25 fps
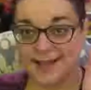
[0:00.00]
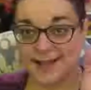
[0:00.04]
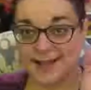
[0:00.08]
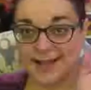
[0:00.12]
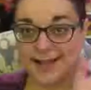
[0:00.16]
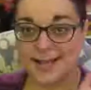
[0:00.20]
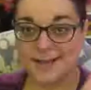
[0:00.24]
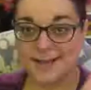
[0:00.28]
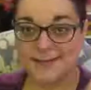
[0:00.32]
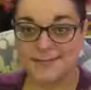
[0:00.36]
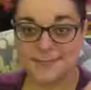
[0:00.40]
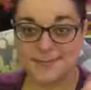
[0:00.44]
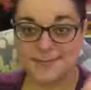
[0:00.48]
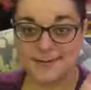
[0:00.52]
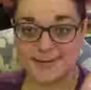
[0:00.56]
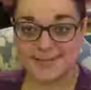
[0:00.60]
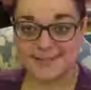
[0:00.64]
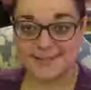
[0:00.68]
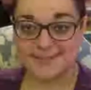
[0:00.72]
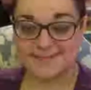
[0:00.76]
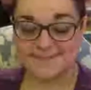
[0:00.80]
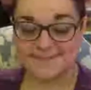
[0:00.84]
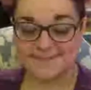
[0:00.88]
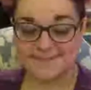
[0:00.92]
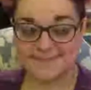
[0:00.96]
Hi
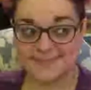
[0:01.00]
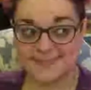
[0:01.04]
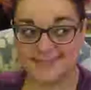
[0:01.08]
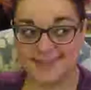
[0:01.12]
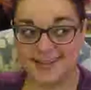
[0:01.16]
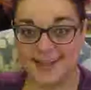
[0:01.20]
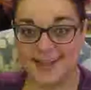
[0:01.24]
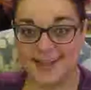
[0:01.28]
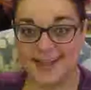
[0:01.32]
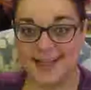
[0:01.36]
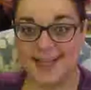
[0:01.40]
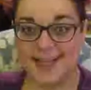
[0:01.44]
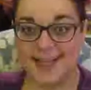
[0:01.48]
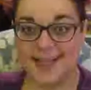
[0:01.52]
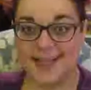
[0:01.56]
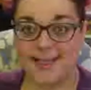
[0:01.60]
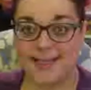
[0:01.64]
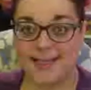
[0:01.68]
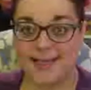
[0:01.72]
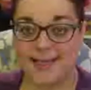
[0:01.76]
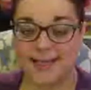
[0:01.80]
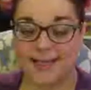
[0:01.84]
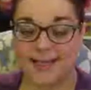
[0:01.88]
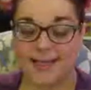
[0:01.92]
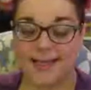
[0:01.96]
everybody.
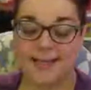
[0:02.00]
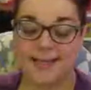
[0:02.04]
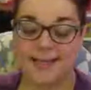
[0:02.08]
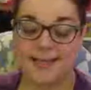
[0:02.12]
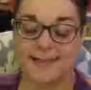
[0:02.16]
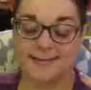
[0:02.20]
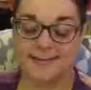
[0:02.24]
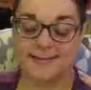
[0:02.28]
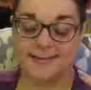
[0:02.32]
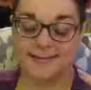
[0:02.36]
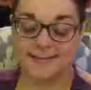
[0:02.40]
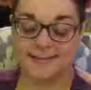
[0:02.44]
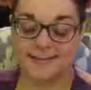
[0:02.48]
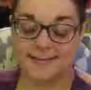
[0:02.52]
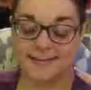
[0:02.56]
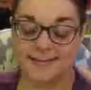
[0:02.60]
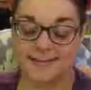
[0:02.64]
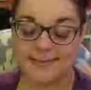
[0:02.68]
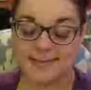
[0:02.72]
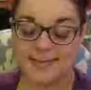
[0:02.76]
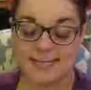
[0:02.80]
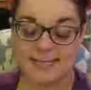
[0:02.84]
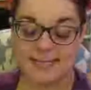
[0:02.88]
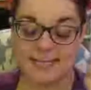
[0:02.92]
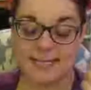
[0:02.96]
And
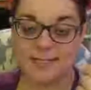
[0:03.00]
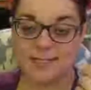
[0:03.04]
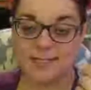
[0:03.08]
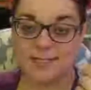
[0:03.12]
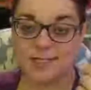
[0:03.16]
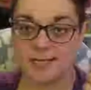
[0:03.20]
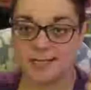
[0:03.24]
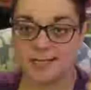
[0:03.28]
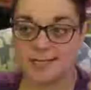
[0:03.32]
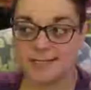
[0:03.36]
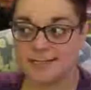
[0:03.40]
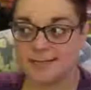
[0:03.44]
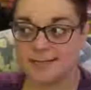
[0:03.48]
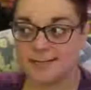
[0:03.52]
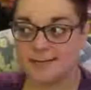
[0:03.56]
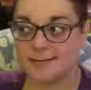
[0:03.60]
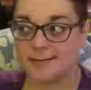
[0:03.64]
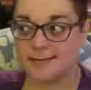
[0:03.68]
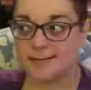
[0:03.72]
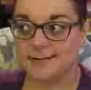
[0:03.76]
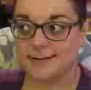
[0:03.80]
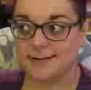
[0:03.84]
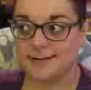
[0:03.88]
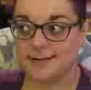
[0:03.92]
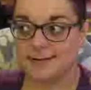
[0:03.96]
this is just
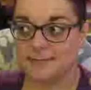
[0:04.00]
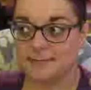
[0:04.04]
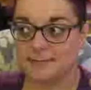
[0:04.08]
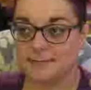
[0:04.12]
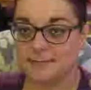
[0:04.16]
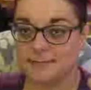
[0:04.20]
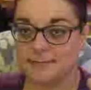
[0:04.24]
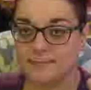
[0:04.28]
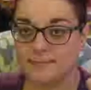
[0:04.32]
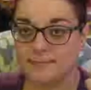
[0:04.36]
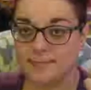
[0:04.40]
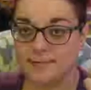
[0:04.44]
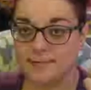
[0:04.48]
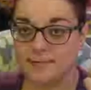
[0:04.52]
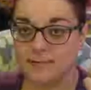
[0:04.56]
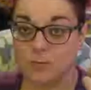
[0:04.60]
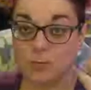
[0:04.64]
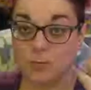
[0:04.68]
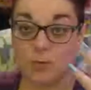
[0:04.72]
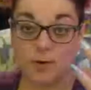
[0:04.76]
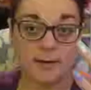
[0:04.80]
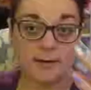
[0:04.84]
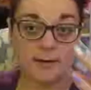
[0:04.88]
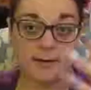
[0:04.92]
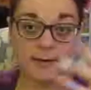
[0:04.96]

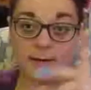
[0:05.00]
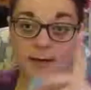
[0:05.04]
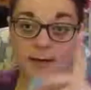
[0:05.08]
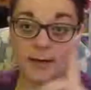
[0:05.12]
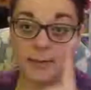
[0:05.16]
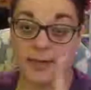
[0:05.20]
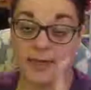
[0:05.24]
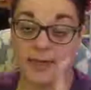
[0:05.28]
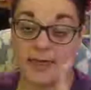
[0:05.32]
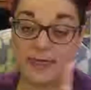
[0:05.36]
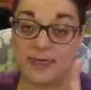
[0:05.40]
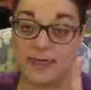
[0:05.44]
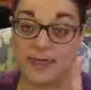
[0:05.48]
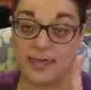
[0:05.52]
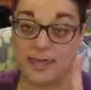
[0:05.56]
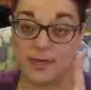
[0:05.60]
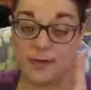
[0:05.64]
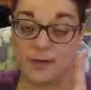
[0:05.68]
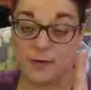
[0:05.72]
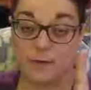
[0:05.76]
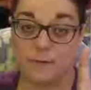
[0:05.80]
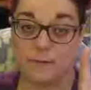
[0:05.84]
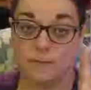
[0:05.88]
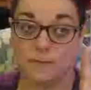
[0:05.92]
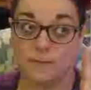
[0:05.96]
one a big thank
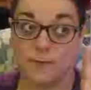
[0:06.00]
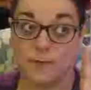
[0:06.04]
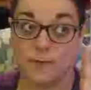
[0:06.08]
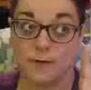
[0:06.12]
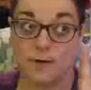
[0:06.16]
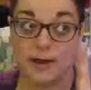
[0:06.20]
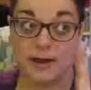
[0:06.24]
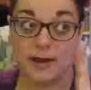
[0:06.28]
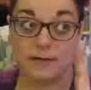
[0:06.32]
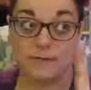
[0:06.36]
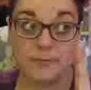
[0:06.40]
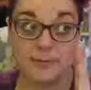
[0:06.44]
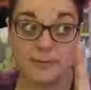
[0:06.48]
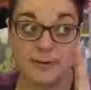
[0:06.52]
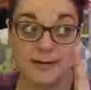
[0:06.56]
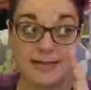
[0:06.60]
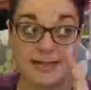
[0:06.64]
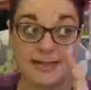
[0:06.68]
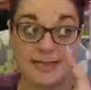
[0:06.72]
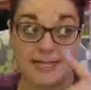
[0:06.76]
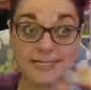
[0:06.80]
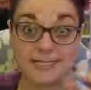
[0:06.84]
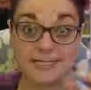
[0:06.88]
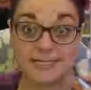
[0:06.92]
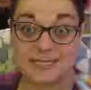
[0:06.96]
you for everybody
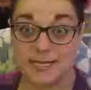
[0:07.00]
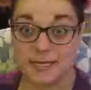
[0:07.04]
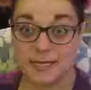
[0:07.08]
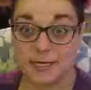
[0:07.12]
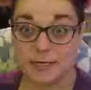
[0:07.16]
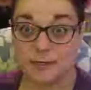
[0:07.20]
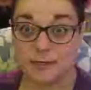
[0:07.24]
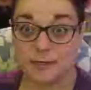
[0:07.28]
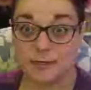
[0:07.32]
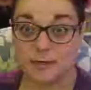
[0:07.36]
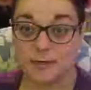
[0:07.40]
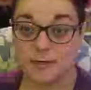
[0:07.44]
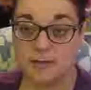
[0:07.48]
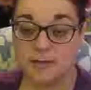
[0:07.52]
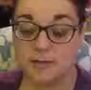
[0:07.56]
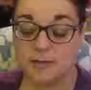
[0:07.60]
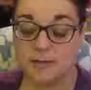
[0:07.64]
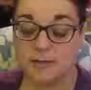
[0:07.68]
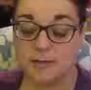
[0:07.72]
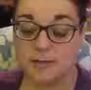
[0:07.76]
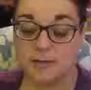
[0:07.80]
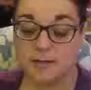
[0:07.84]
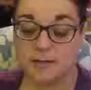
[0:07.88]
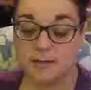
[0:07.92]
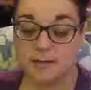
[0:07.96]
that's here.
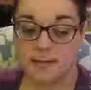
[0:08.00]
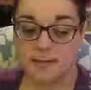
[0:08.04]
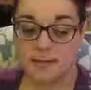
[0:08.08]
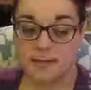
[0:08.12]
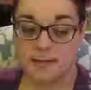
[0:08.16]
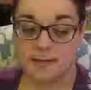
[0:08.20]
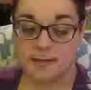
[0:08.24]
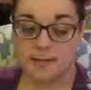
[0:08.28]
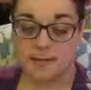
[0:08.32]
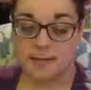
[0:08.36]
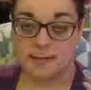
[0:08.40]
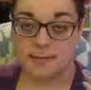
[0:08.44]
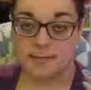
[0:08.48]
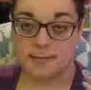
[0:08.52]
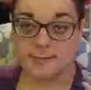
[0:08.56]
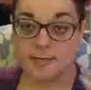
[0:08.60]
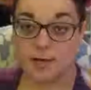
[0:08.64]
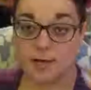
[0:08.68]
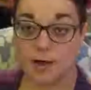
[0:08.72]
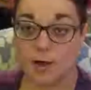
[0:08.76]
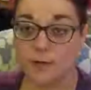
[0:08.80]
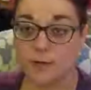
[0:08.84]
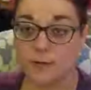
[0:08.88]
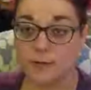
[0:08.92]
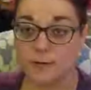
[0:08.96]
To
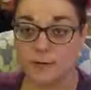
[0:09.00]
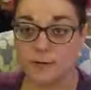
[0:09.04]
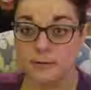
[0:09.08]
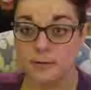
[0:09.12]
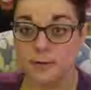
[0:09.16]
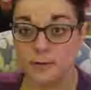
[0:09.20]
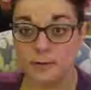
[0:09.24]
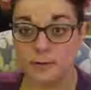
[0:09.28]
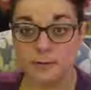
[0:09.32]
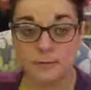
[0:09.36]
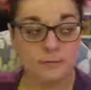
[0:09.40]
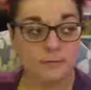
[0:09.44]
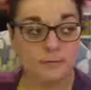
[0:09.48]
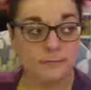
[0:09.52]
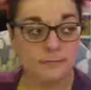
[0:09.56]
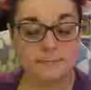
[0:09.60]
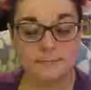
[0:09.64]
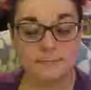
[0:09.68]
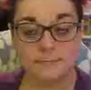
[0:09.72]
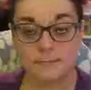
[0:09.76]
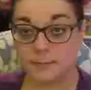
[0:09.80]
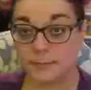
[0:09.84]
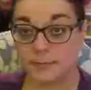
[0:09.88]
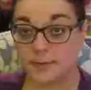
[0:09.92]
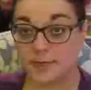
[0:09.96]
all the new
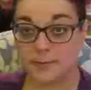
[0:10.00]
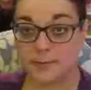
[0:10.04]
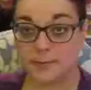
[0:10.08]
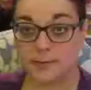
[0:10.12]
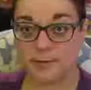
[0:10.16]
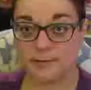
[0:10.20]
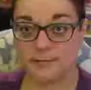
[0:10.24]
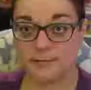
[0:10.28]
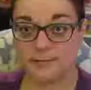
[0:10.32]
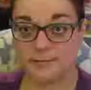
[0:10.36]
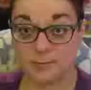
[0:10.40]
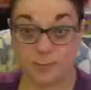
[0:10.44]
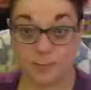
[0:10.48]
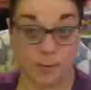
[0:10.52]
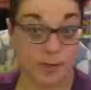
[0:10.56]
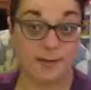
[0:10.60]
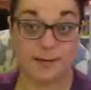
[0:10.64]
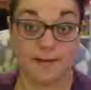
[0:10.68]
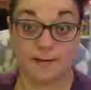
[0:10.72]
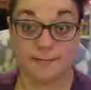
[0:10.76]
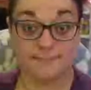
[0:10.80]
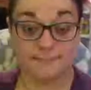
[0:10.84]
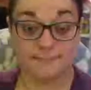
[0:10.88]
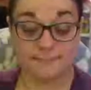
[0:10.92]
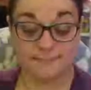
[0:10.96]
people,
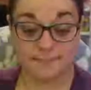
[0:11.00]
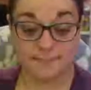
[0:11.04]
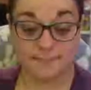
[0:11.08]
welcome.